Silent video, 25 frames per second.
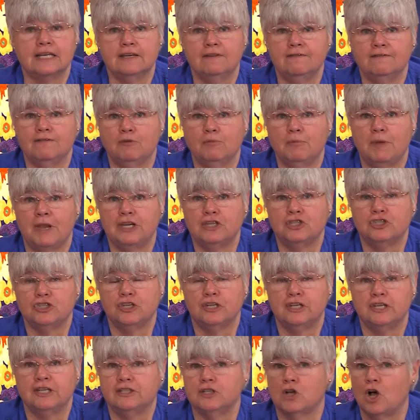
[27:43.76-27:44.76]

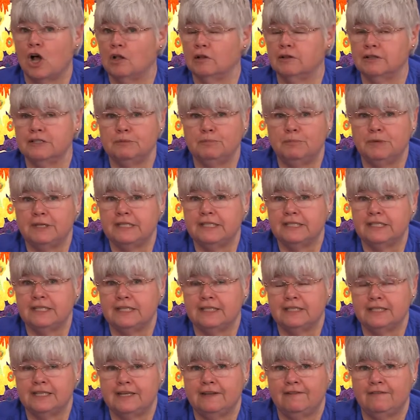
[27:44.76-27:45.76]
information is always
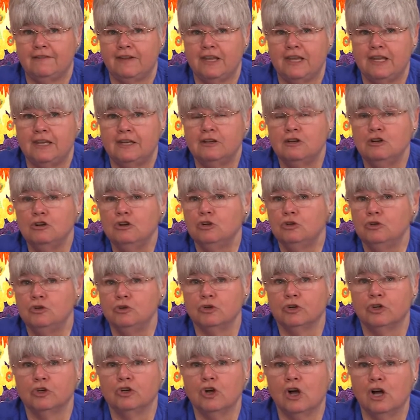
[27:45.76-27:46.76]
BCTV. You
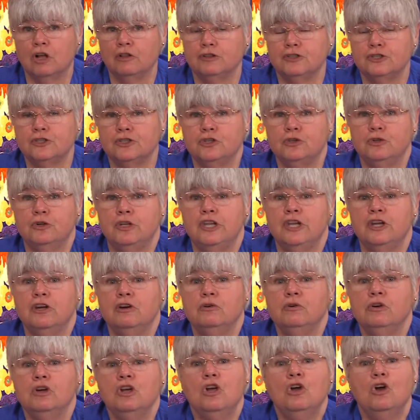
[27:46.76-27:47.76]
can call the
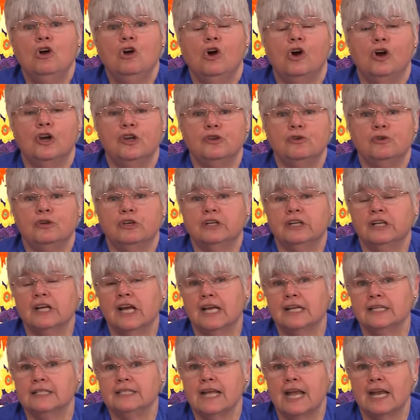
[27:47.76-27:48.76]
studio, or you can
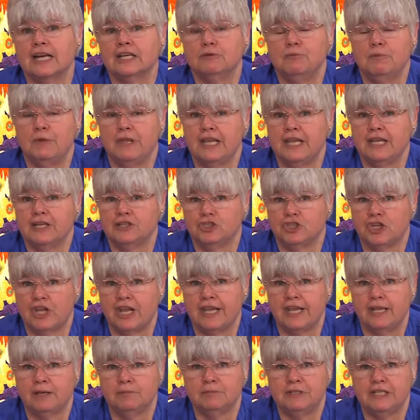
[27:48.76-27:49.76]
contact me at
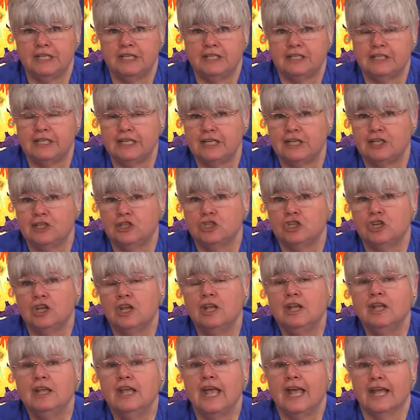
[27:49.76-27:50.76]

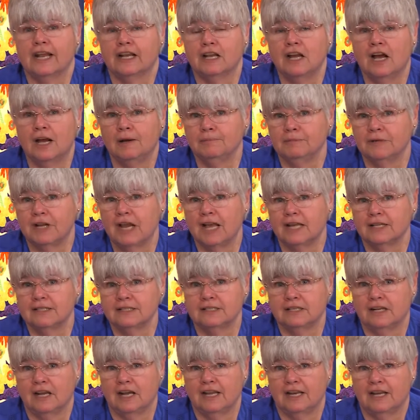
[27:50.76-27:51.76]

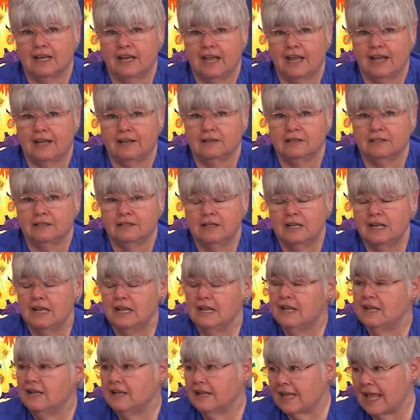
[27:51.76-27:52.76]
jmdteach@comcast.net.
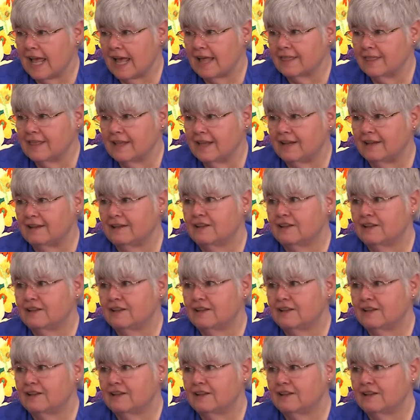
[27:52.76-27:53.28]
Kathy,